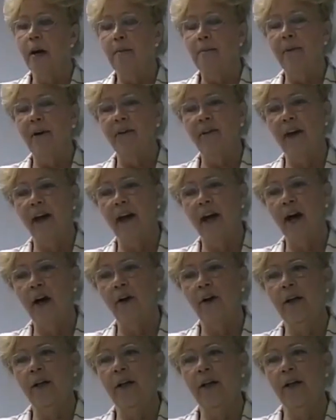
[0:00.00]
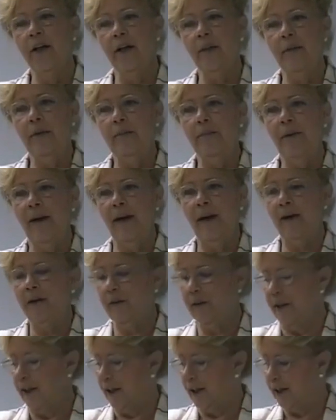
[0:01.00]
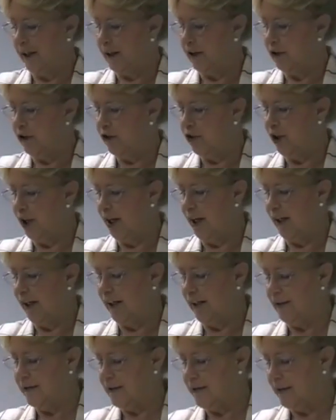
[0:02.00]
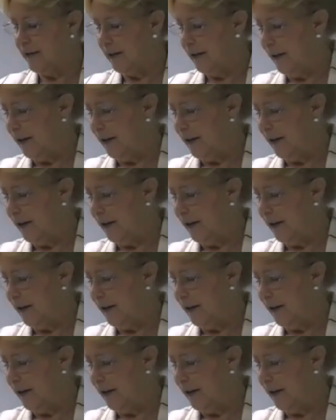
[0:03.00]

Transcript: but they only come in pale, delicate shades.